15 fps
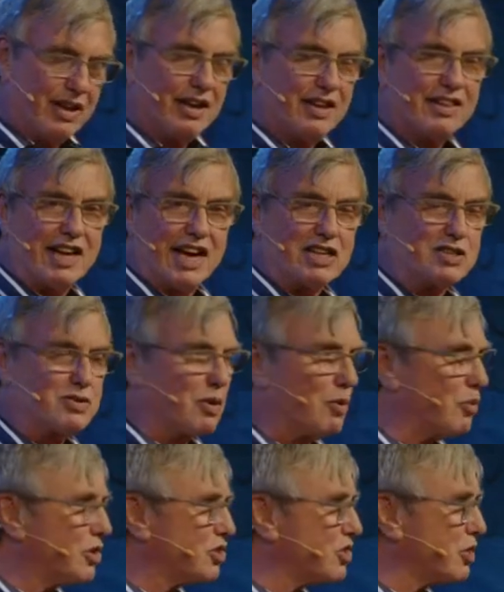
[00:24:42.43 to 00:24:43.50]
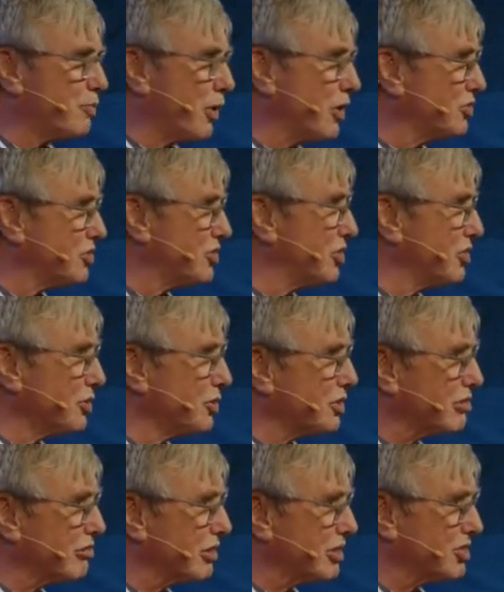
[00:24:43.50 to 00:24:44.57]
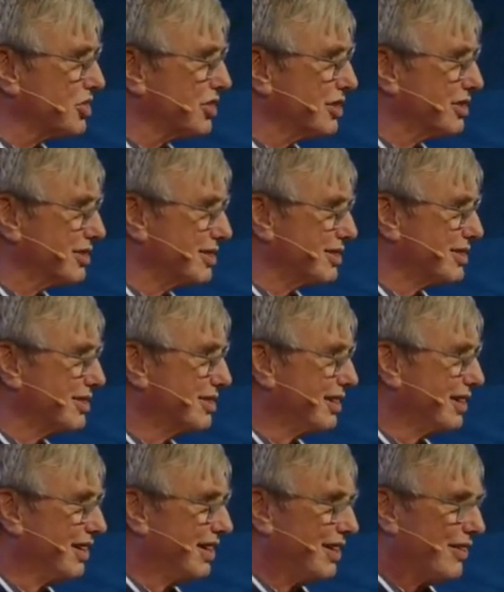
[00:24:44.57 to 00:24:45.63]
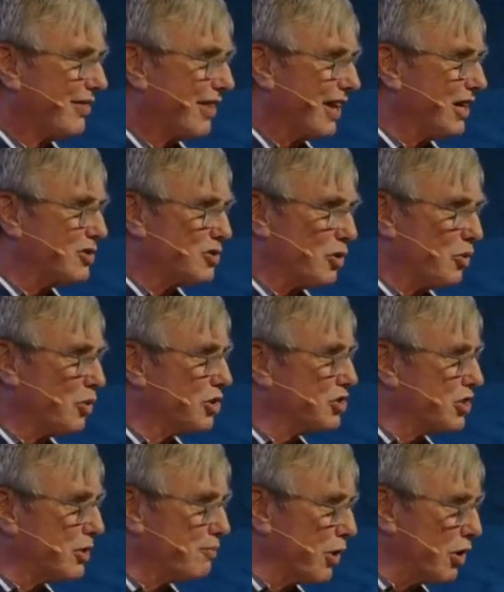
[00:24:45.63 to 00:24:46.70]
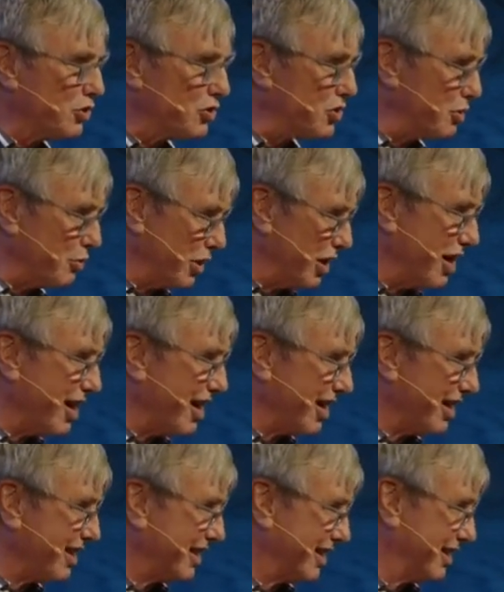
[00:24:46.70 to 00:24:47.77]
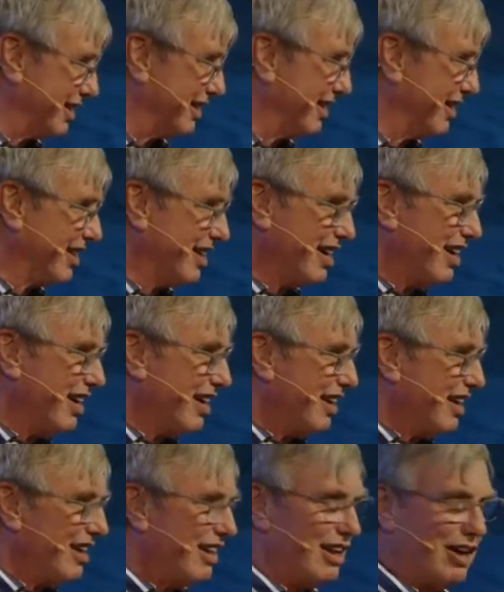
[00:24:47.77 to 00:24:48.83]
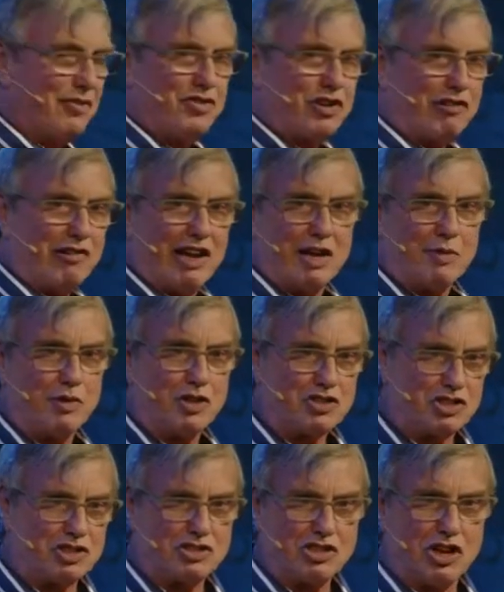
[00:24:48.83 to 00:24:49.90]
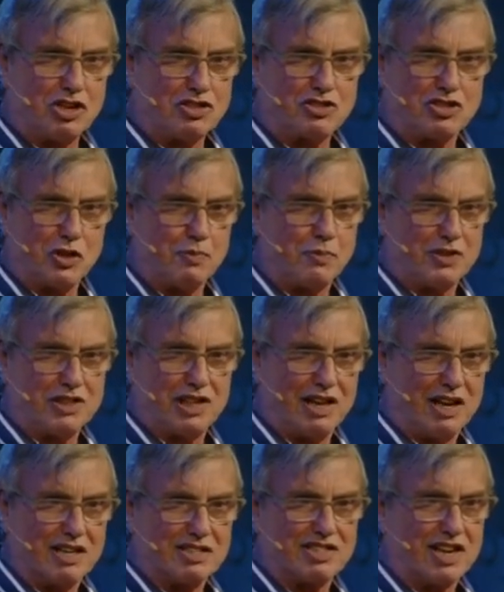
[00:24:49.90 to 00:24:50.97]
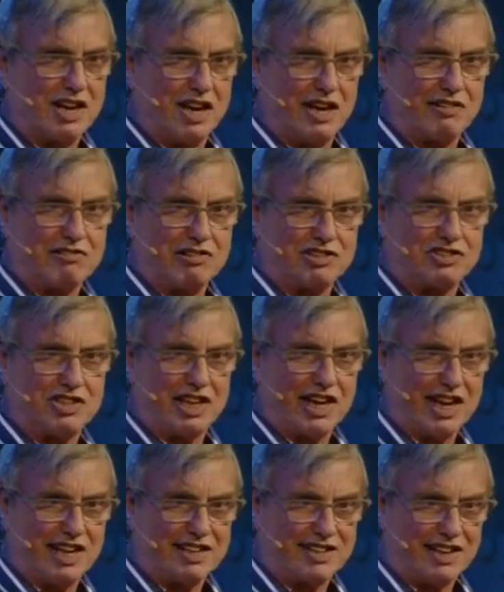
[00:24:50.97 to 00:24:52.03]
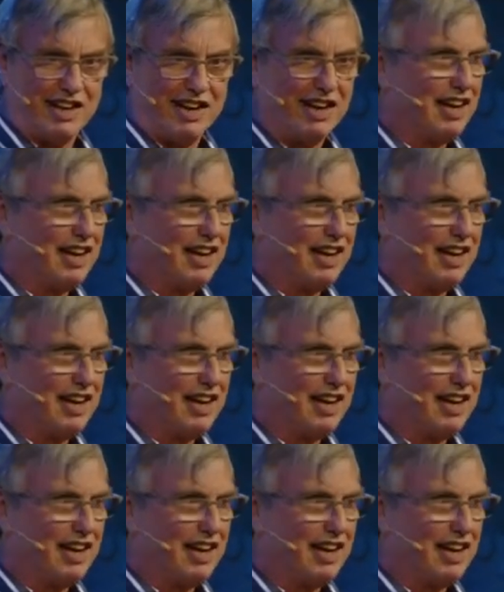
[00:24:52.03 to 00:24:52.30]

That's what we're supposed to do as Christians. That's what we're supposed to be like. Love your enemies is not a super deluxe kind of Christianity.